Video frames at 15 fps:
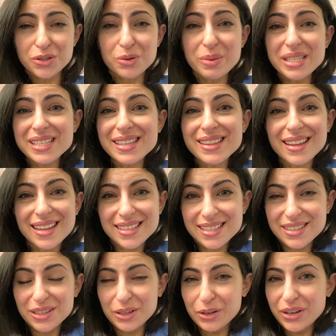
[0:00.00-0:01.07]
So basically the
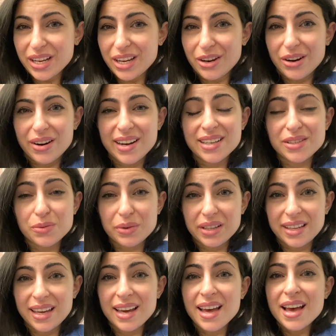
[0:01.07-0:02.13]
lesson to learn here is
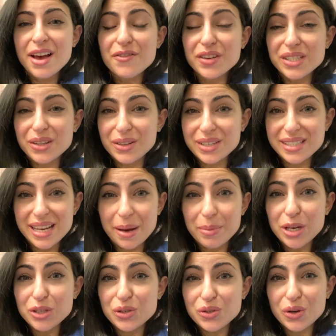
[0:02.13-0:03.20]
really physical exam
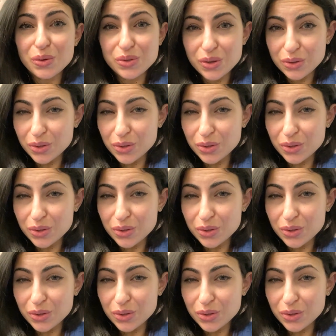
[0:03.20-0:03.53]
is so